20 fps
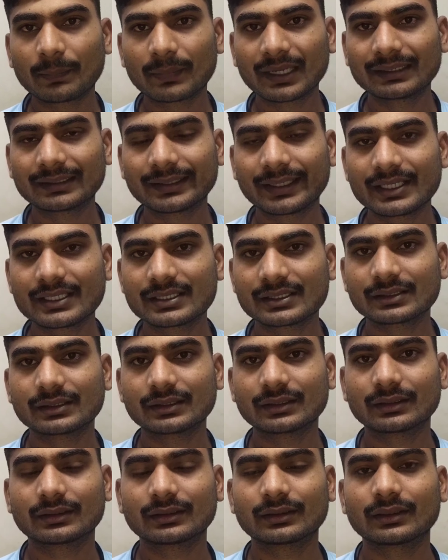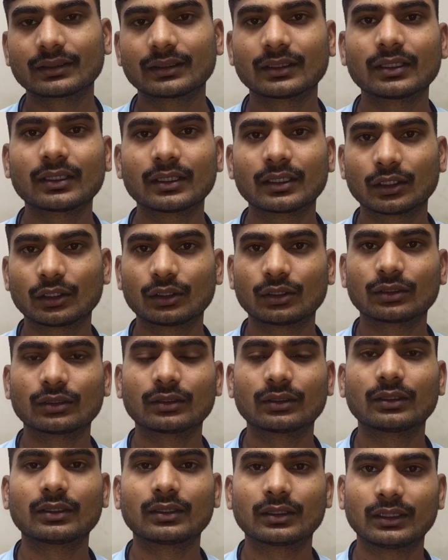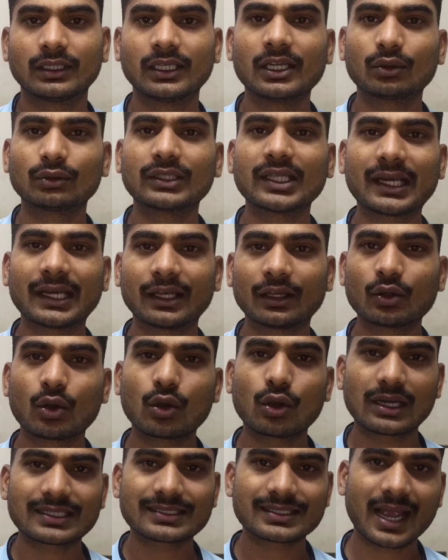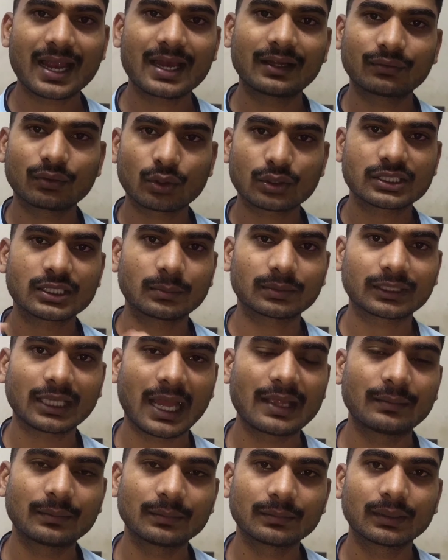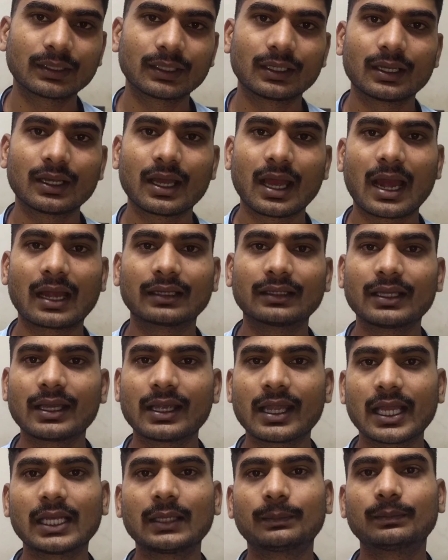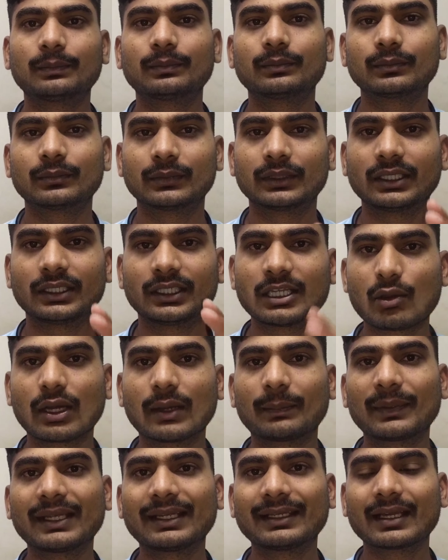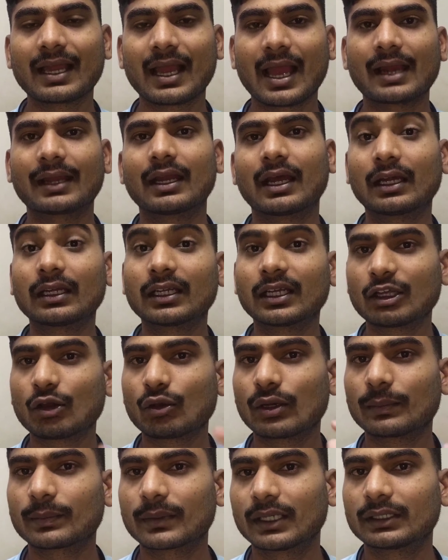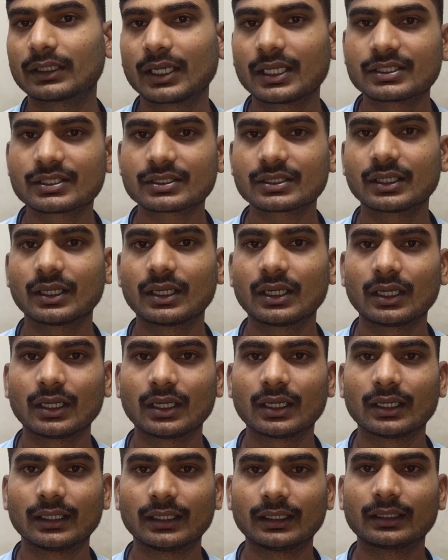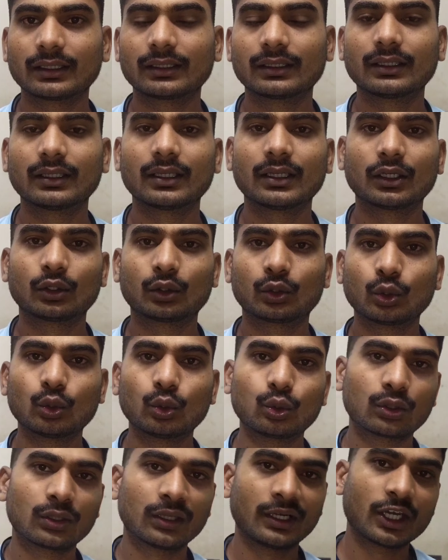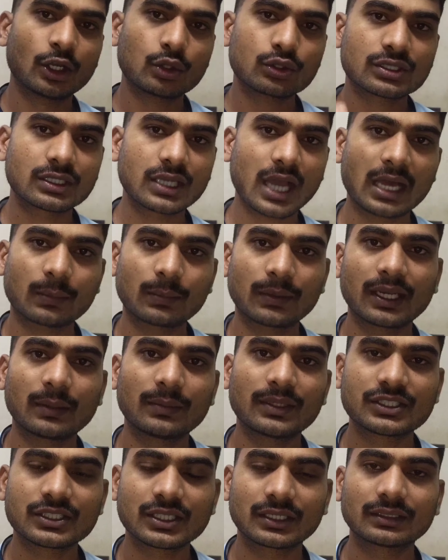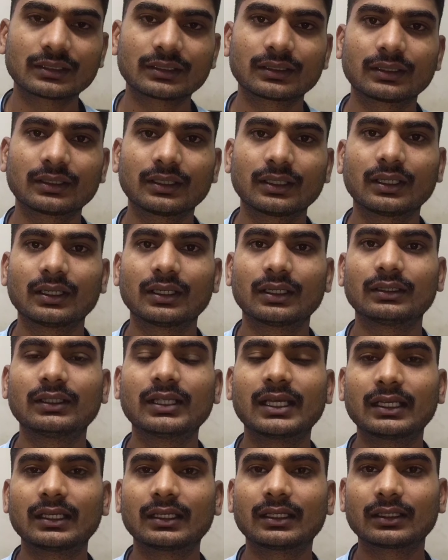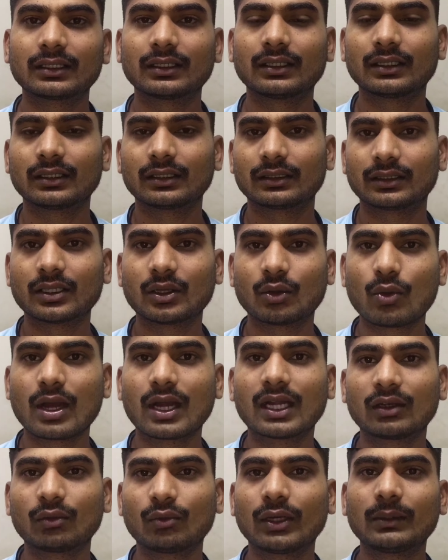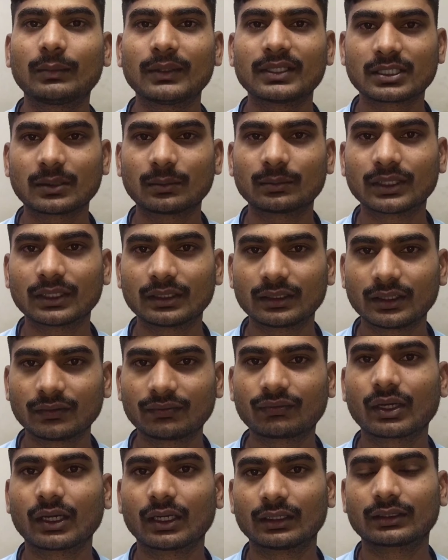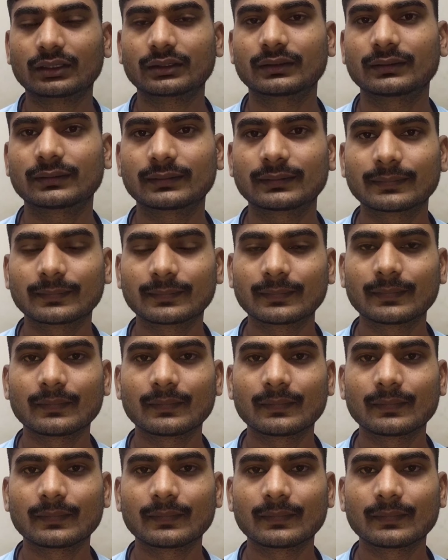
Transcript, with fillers: developed countries leave their ego aside for some time and they help the developing and underdeveloped countries to reduce carbon emission, then the world will be something different.